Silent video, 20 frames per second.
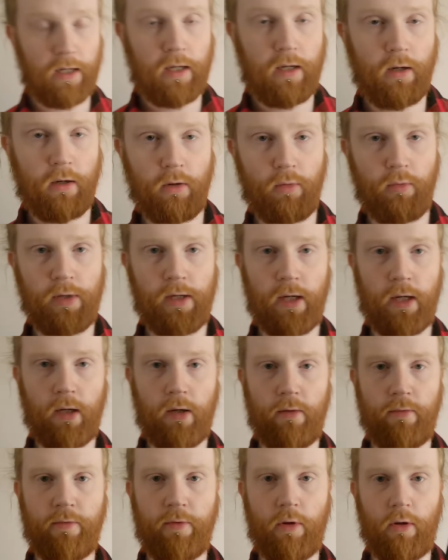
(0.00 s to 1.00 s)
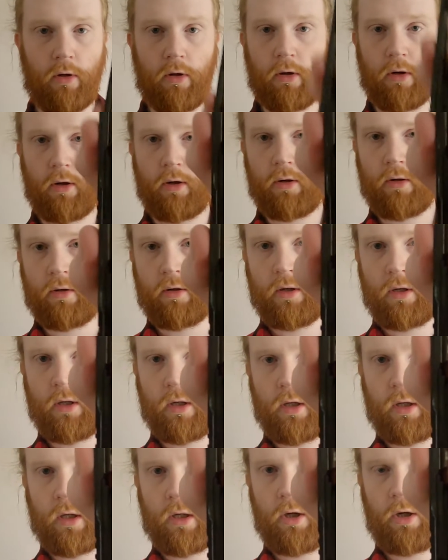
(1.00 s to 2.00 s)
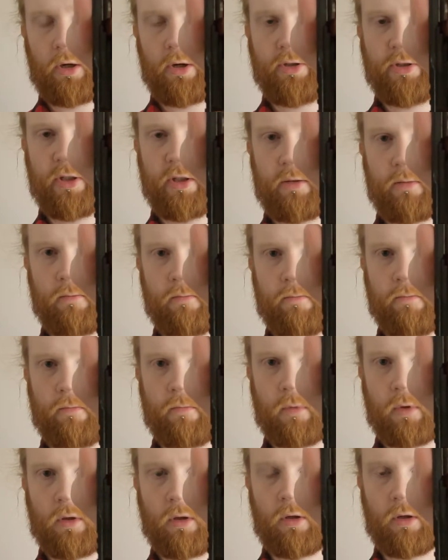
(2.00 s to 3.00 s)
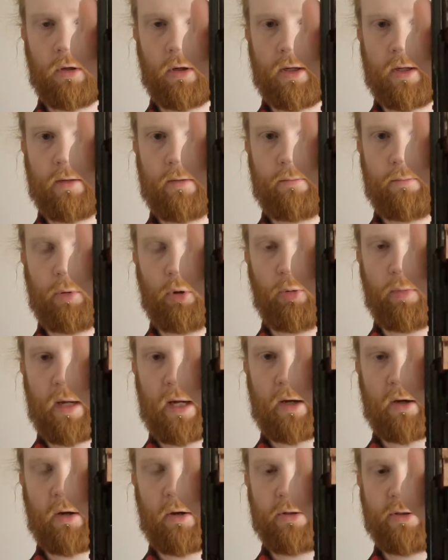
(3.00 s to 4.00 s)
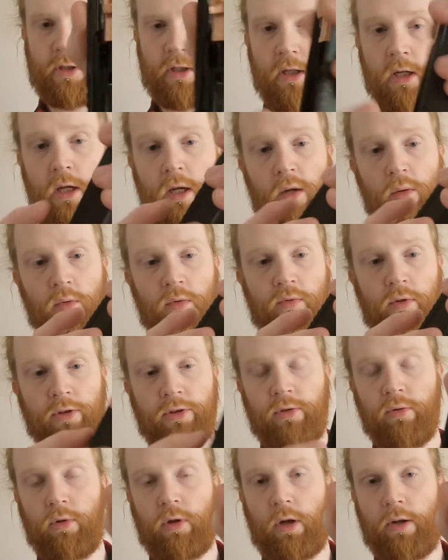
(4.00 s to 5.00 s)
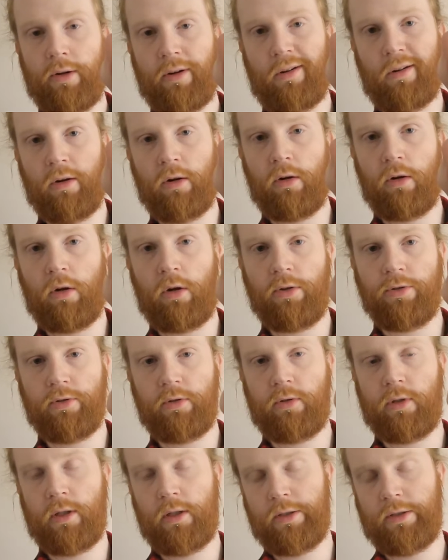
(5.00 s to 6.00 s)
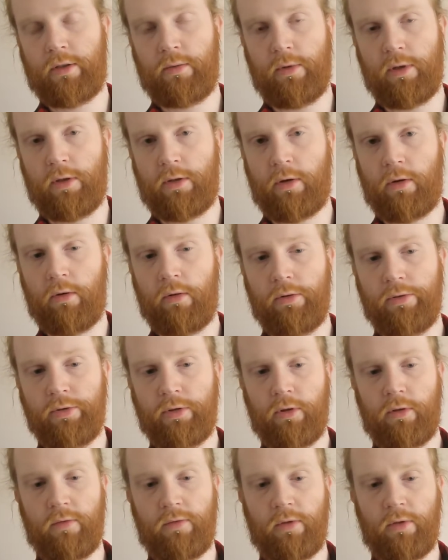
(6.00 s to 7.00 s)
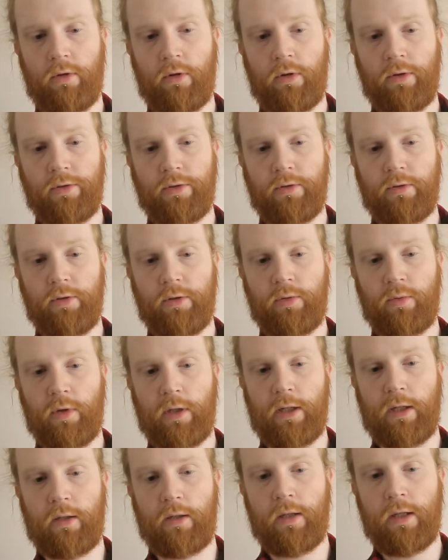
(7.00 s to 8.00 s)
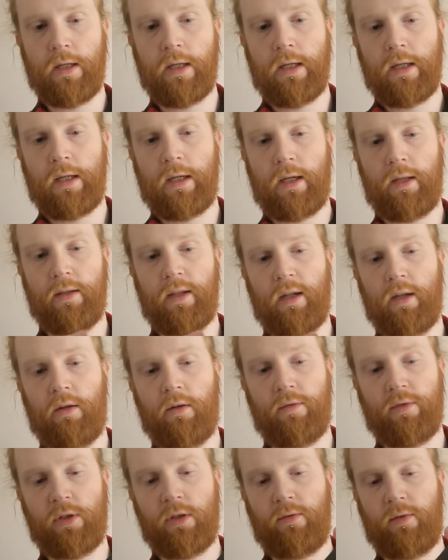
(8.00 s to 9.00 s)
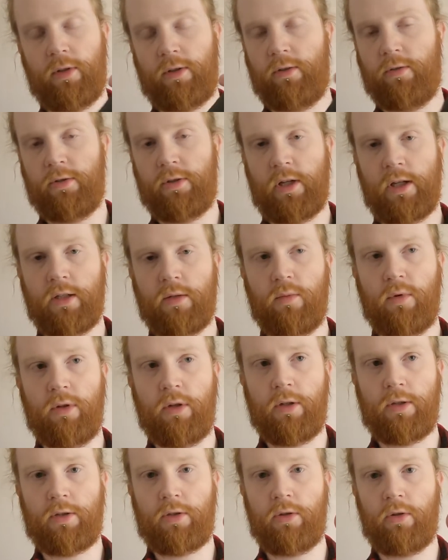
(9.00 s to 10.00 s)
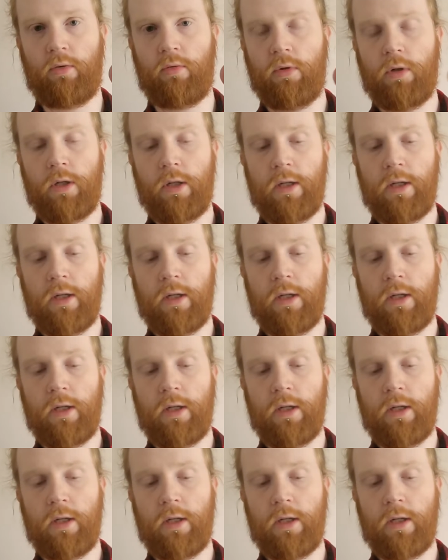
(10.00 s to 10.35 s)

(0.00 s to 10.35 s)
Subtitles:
here we have our housing, our blowback housing. We've also got our nozzle and some internals of the nozzle as well. And then obviously you've got your sights and whatnot. So